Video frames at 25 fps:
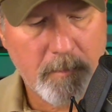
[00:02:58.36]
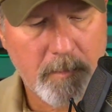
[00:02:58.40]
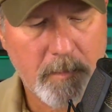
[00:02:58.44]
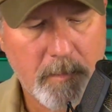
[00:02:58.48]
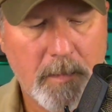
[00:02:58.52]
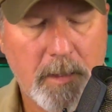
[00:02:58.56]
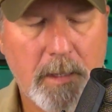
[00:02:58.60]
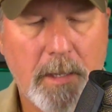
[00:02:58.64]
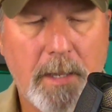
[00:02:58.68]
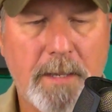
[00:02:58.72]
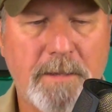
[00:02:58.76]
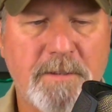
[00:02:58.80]

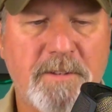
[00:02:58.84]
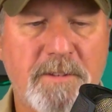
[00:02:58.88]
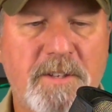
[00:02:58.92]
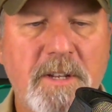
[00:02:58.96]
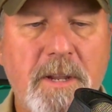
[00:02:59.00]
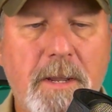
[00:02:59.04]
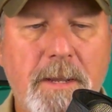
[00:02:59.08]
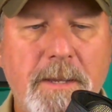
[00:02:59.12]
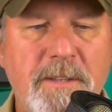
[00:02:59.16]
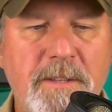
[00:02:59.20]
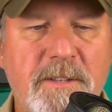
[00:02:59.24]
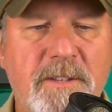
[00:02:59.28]
Yes,
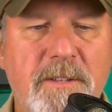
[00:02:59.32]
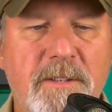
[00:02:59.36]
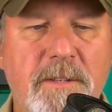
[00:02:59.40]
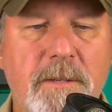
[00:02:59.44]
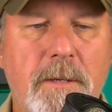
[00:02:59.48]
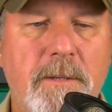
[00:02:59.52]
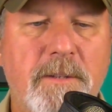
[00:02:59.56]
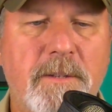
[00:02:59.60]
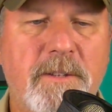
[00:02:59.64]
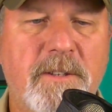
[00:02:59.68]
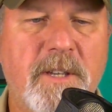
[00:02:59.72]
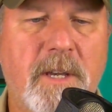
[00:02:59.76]
tonight's
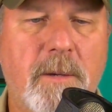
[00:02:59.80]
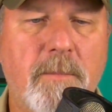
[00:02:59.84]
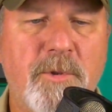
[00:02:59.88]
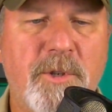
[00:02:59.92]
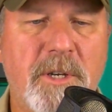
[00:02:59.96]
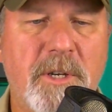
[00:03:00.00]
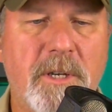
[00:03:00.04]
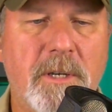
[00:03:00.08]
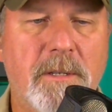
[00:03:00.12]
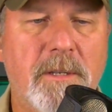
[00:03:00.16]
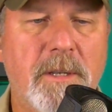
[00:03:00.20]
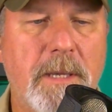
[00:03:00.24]

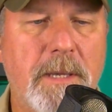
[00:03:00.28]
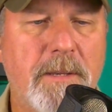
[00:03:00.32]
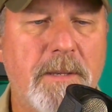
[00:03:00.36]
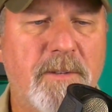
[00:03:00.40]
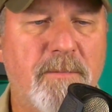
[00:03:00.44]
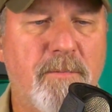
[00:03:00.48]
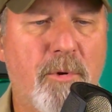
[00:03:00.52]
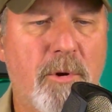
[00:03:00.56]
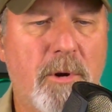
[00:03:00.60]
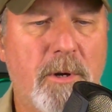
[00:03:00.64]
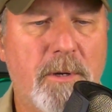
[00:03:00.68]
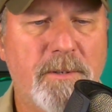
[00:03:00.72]
subject is
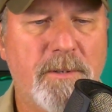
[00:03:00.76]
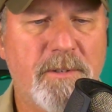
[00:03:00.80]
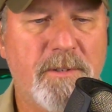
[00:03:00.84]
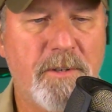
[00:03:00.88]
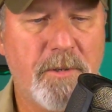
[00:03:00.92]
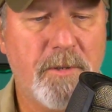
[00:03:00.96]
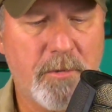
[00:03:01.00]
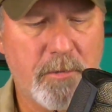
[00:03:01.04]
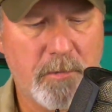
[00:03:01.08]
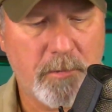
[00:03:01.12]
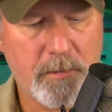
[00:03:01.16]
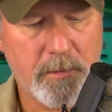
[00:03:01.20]
brought to
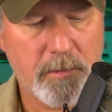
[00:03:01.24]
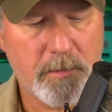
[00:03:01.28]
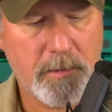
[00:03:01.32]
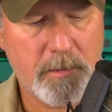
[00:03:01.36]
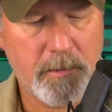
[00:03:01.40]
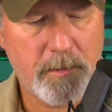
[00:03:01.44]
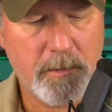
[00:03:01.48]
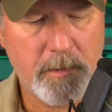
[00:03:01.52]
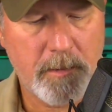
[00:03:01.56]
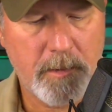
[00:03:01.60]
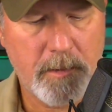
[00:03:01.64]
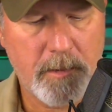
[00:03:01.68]
you
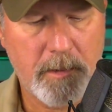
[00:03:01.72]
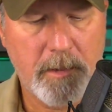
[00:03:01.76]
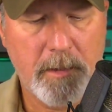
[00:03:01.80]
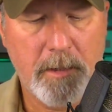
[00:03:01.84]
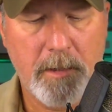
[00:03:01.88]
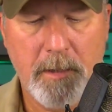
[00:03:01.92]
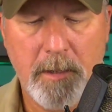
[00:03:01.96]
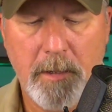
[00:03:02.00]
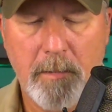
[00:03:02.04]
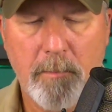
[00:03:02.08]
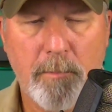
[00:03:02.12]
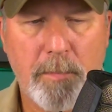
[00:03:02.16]

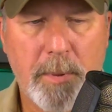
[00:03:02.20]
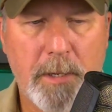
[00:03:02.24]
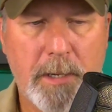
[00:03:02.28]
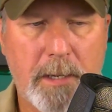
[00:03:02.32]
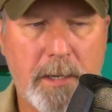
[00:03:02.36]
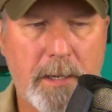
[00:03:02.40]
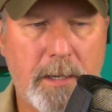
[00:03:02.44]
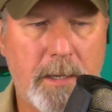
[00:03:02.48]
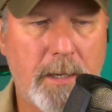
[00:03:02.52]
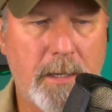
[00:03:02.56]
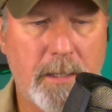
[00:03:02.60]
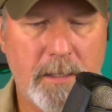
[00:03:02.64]

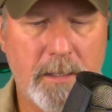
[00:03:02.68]
by, let